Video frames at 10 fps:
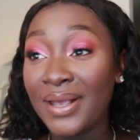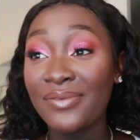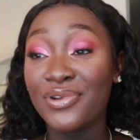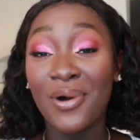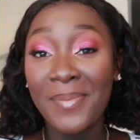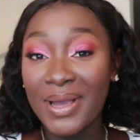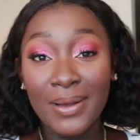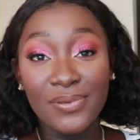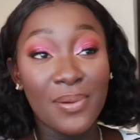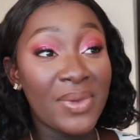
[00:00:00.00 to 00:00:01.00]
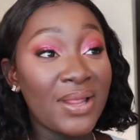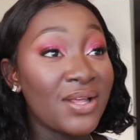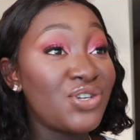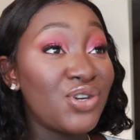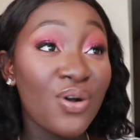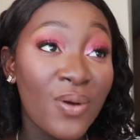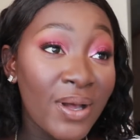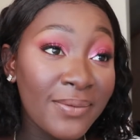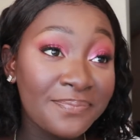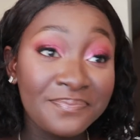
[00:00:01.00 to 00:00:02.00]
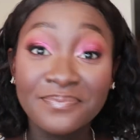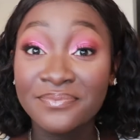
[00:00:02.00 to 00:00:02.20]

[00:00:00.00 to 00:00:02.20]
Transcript: If you don't make up your mind that, you know what,